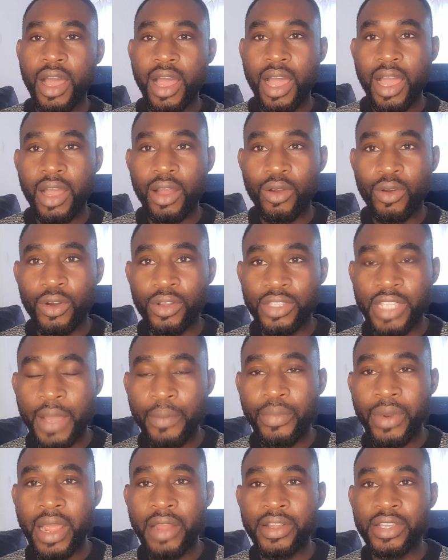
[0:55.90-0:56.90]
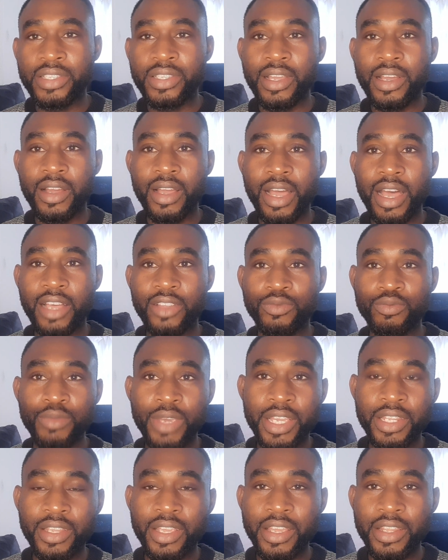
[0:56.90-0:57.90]
our contemporaries have
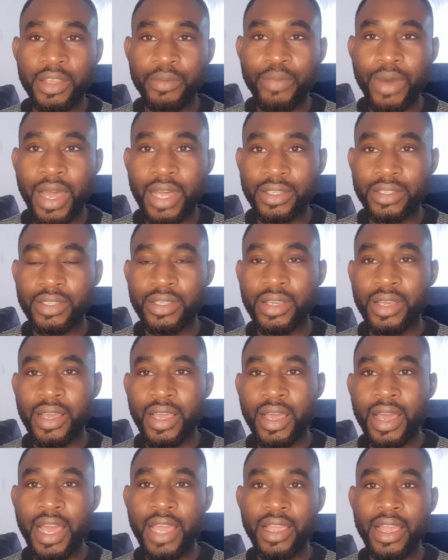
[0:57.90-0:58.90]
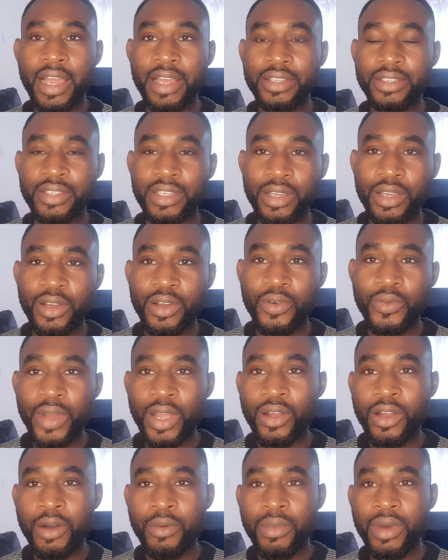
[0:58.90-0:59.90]
made in the past. Hi guys,
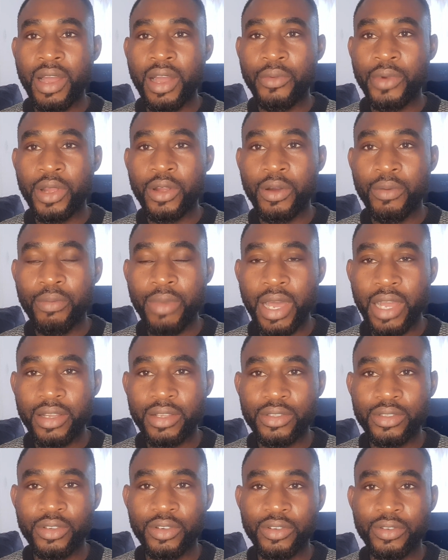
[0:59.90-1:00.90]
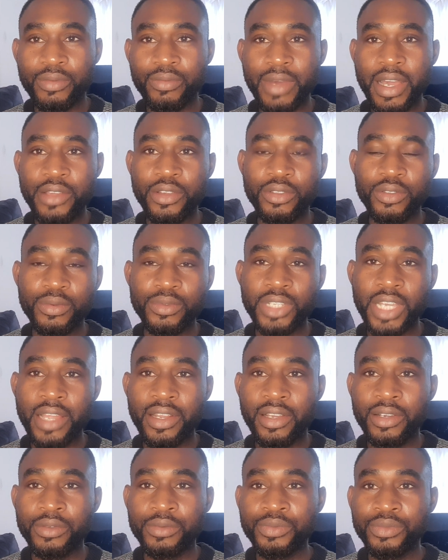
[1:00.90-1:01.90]
welcome and welcome back to my YouTube
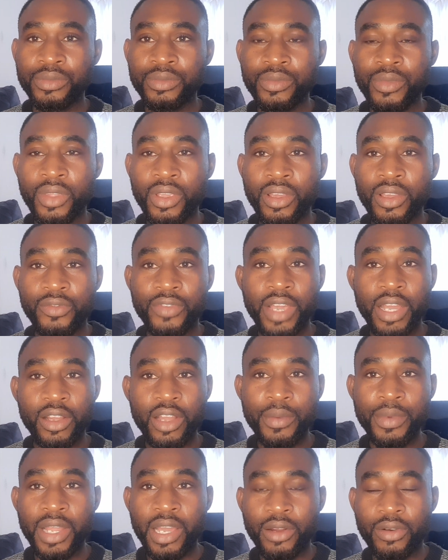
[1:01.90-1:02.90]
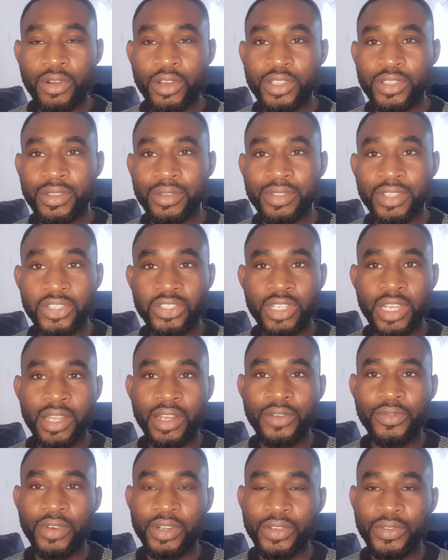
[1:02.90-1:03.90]
channel. If you are coming across this
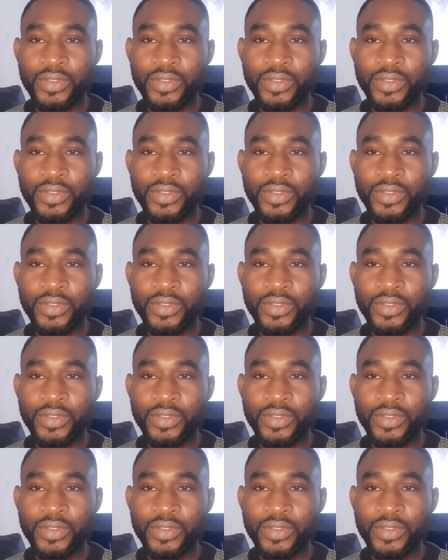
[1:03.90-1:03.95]
channel for the